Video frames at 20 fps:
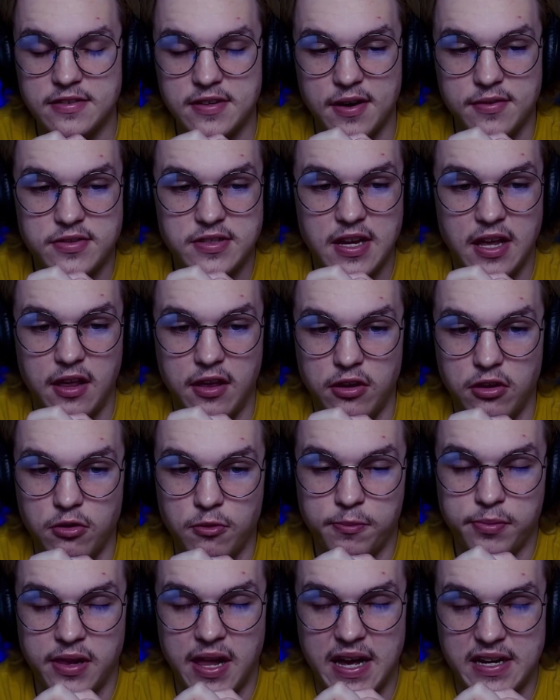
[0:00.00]
off selling you
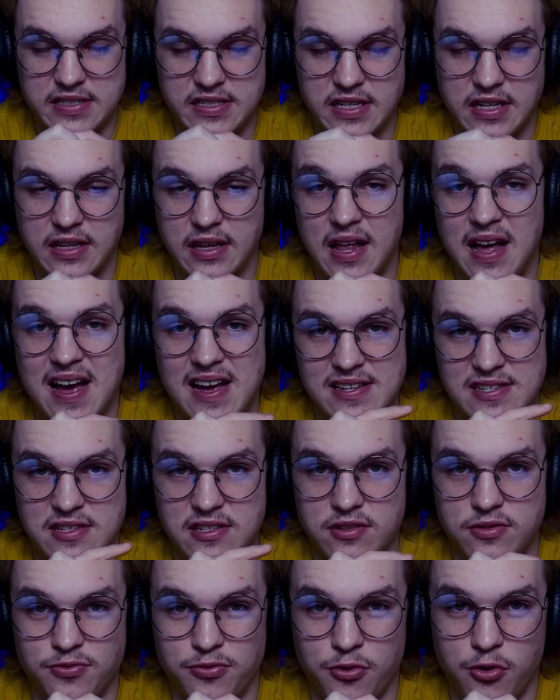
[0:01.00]
plastic
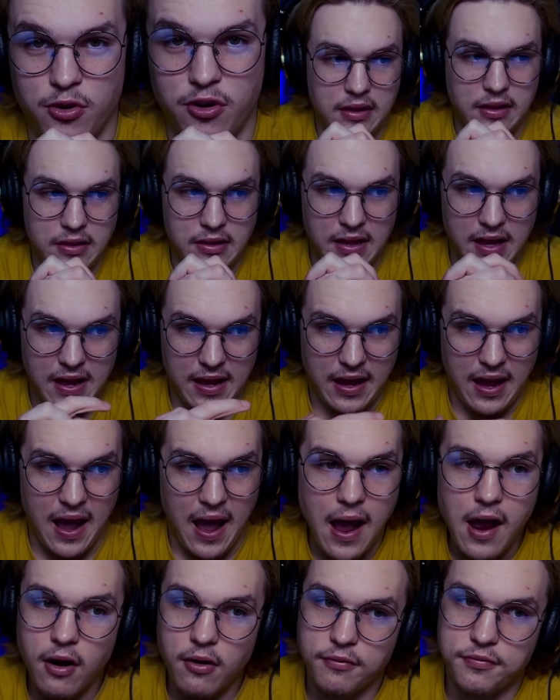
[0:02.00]
glasses for, like,
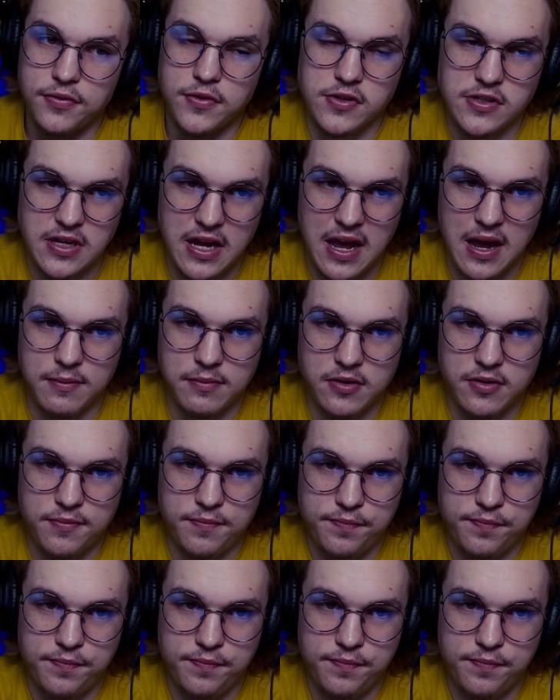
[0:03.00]
I don't feel scammed